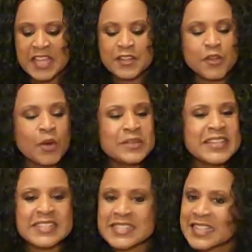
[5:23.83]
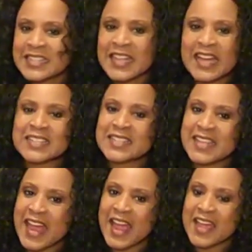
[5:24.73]
Note, it did not
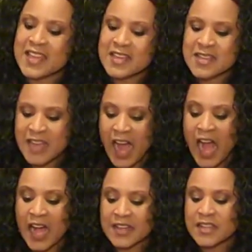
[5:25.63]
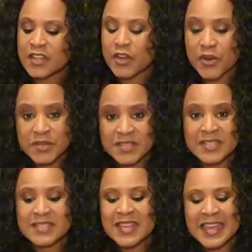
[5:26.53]
say God
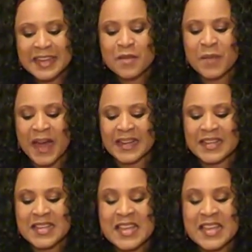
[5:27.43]
curses anybody.